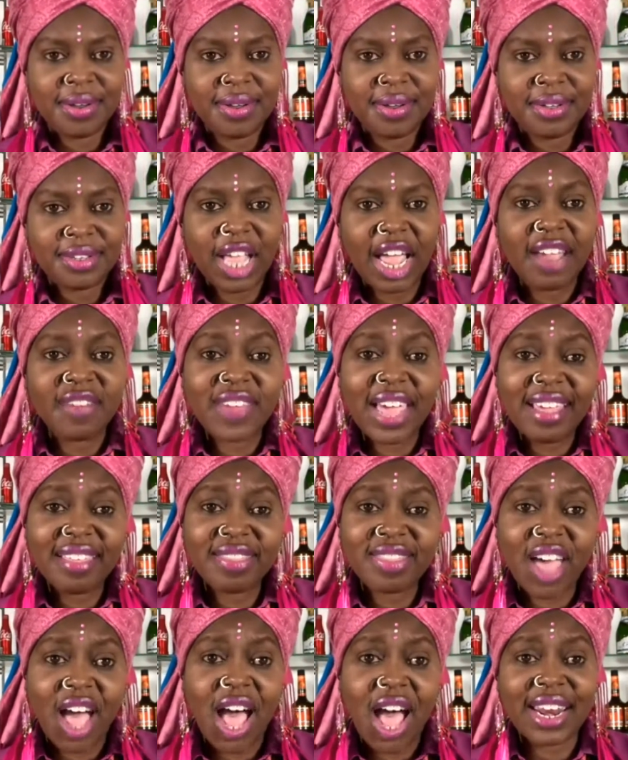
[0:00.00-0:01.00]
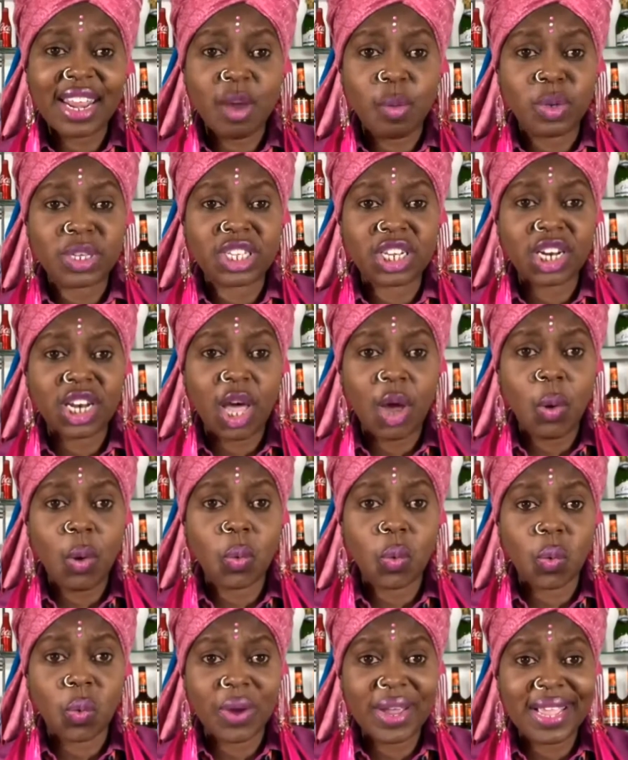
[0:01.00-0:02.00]
So if they thought it was low
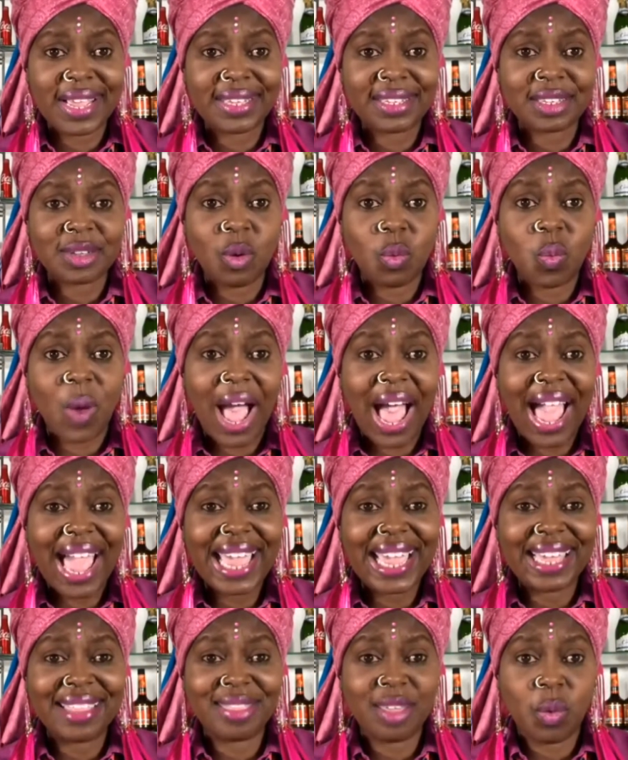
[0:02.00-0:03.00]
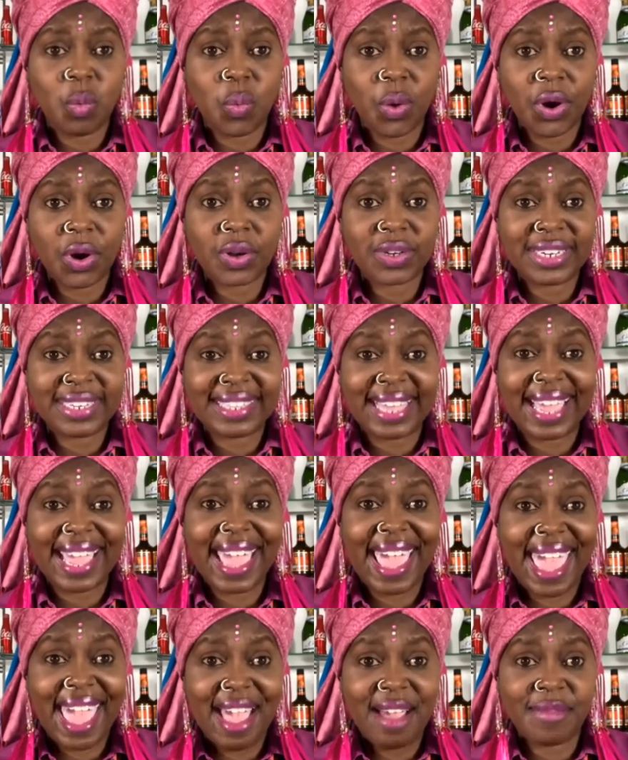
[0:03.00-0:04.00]
risk, why in the world did they
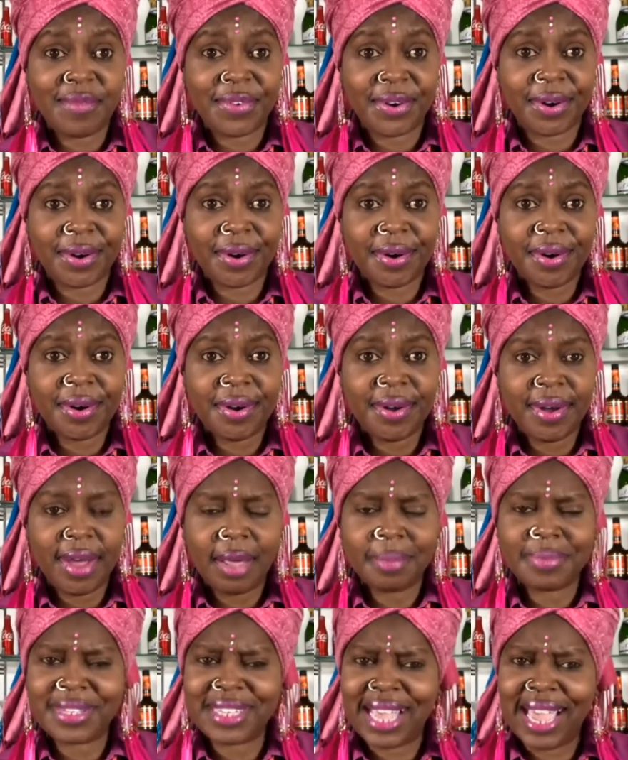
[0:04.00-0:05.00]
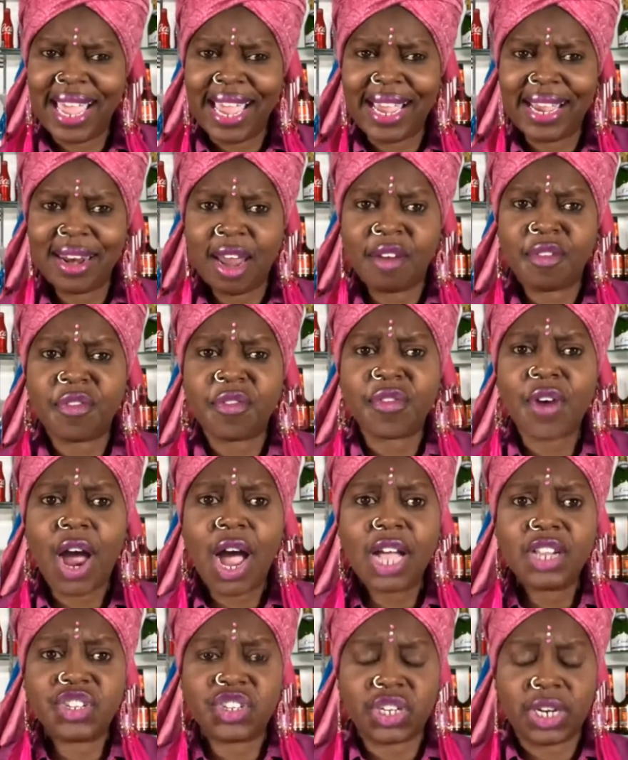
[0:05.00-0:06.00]
ever obtain a
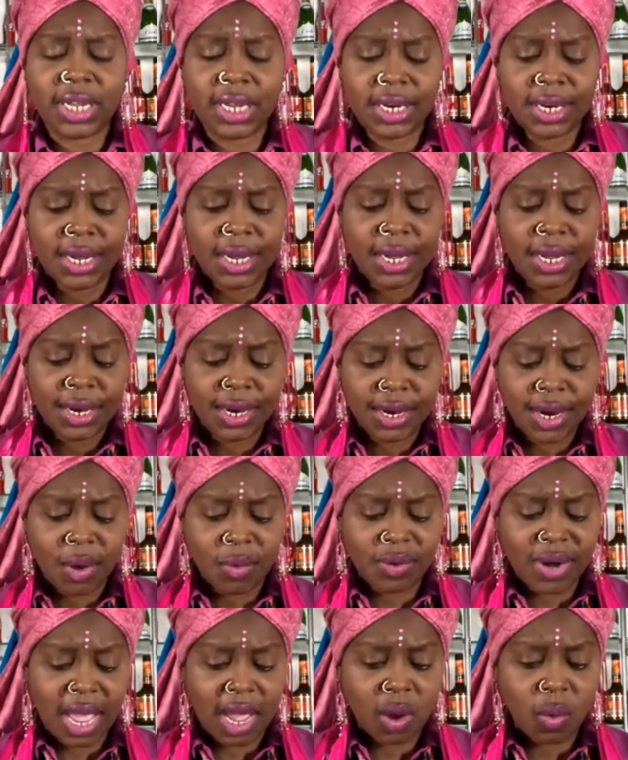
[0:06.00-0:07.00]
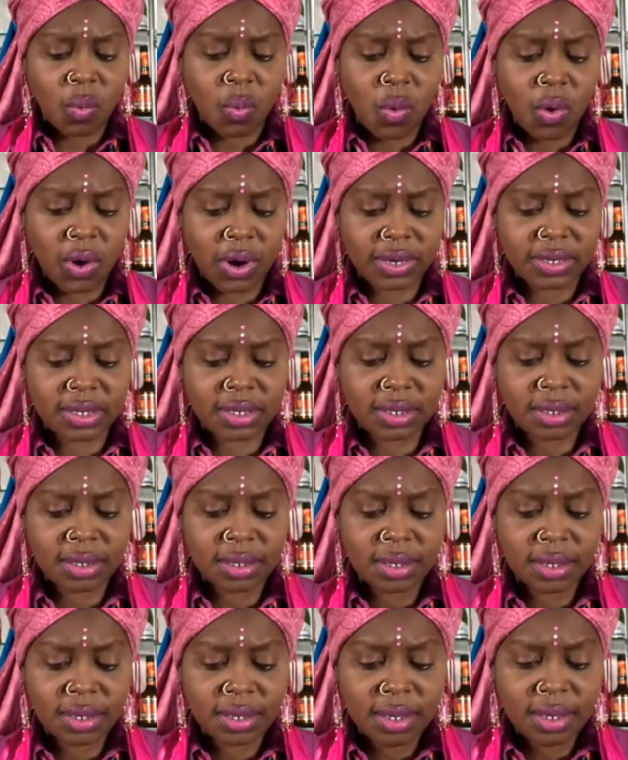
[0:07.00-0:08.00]
fraudulent no-knock warrant?
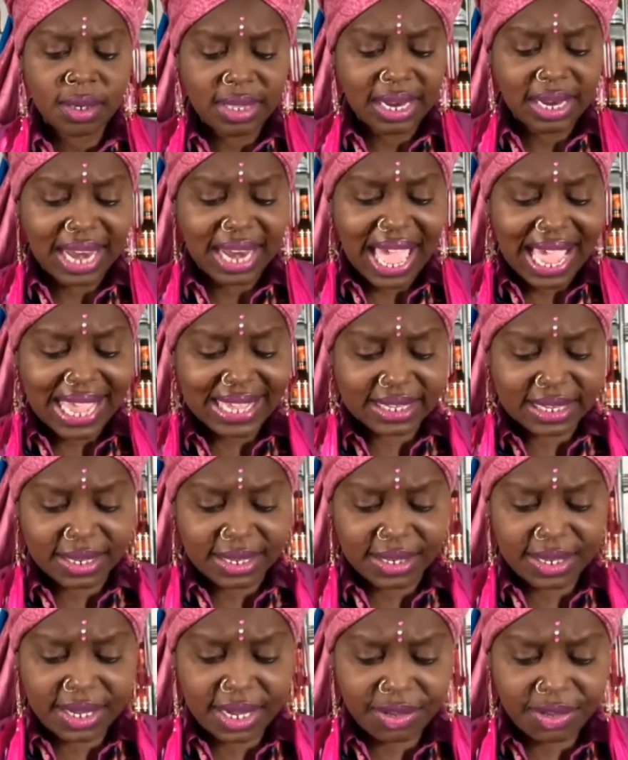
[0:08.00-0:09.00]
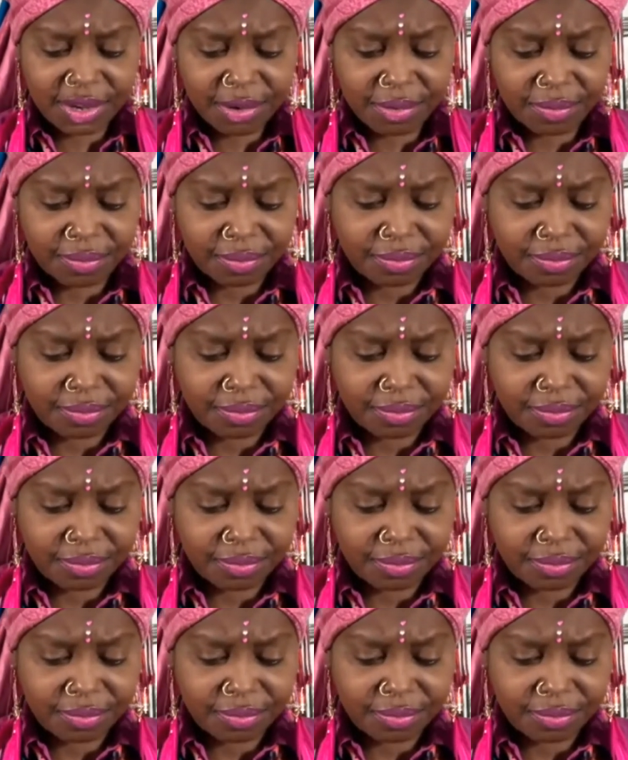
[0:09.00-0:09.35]
The lies continue.